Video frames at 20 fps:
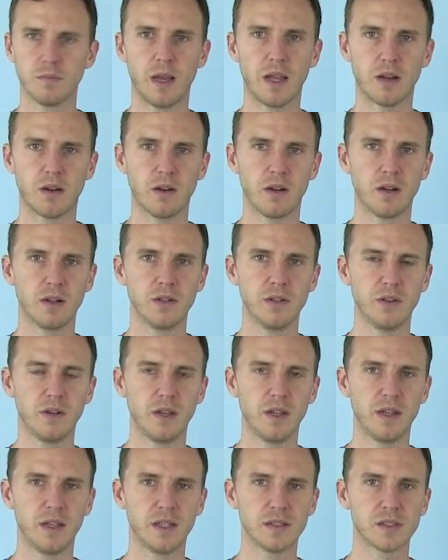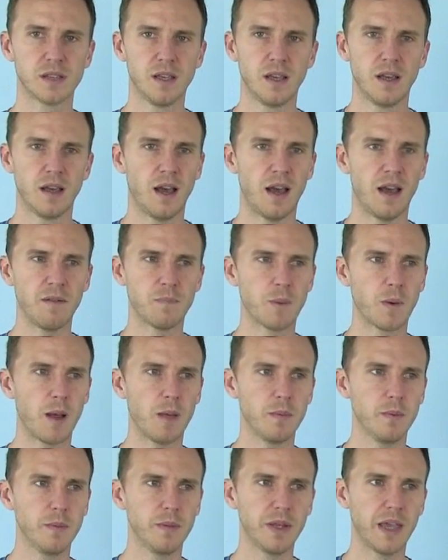career in doing this, I've
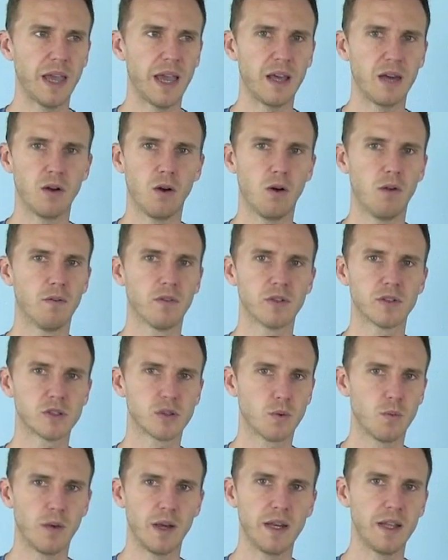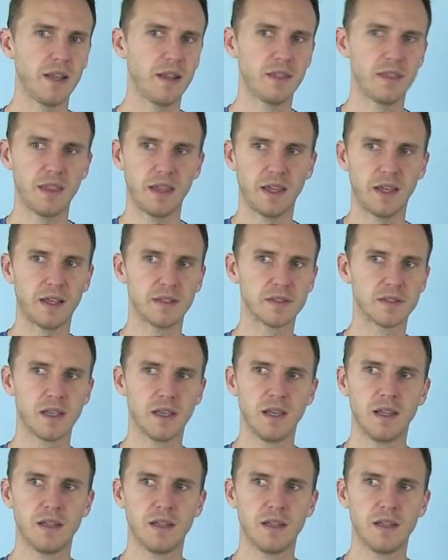probably had over 20 things